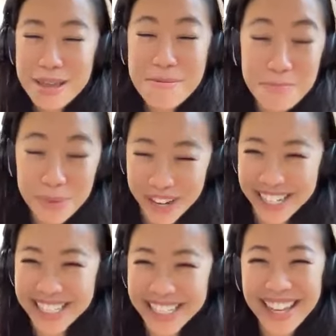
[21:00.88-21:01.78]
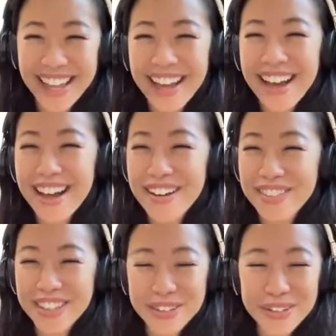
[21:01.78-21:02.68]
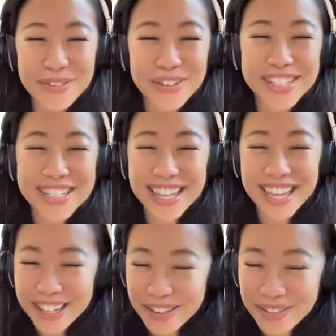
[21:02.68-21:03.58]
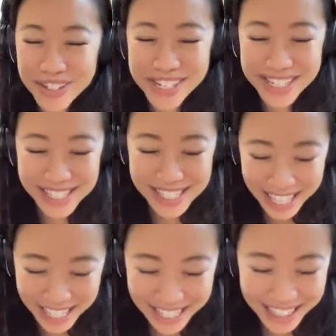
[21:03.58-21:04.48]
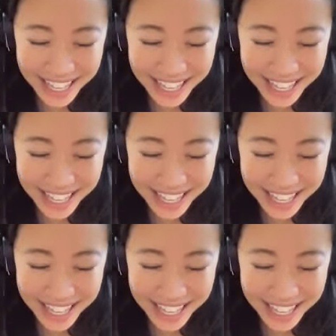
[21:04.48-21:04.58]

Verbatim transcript: imprint of the universe. Thank you for saying